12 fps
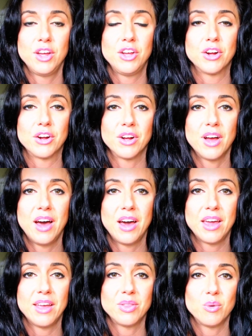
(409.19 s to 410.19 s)
your
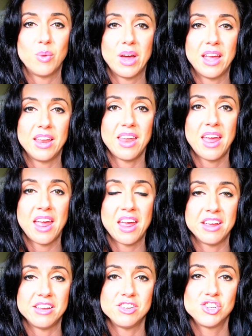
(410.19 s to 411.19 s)
height, weight,
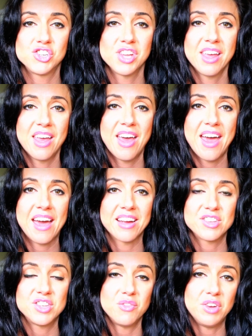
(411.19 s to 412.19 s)
age,
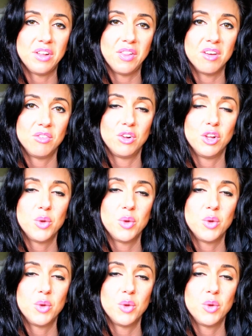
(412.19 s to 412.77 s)
activity level.